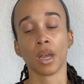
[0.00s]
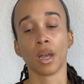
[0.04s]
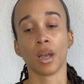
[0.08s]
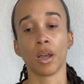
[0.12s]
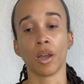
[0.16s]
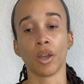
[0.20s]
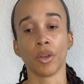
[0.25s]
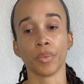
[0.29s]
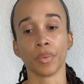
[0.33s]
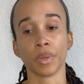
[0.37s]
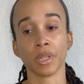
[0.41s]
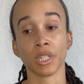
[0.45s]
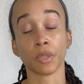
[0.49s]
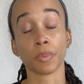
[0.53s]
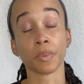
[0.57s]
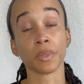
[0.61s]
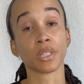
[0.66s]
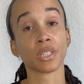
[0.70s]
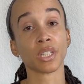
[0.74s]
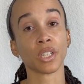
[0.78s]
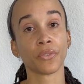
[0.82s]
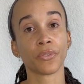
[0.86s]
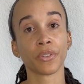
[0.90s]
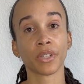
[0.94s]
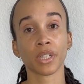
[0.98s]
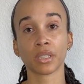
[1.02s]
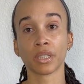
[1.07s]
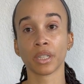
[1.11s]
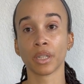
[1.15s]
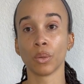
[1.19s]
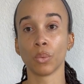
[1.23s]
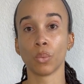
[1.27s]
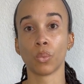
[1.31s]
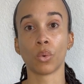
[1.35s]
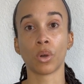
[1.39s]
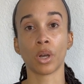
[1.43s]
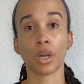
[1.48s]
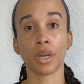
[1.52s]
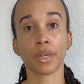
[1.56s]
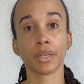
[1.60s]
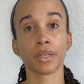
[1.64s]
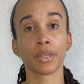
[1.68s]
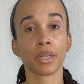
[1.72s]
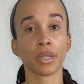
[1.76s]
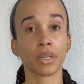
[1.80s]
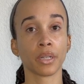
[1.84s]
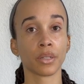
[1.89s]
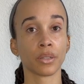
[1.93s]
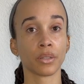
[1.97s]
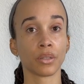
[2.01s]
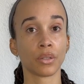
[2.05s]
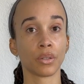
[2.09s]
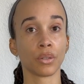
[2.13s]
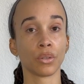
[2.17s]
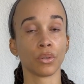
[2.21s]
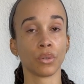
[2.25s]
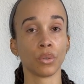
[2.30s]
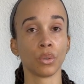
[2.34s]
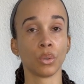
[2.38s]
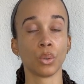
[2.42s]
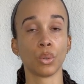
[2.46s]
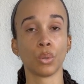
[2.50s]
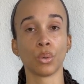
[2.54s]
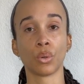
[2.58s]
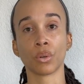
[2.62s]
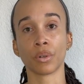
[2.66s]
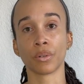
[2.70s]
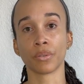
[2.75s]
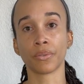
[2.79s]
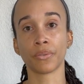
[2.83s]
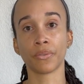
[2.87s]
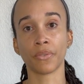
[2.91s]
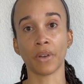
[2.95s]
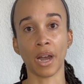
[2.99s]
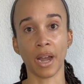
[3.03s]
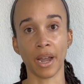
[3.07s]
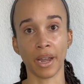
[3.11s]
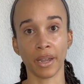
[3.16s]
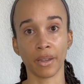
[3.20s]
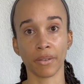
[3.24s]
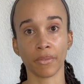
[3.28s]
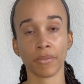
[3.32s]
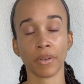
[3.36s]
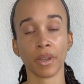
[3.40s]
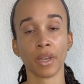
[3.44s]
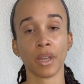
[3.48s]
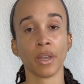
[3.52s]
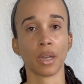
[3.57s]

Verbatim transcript: um, and specifically one, two, or five.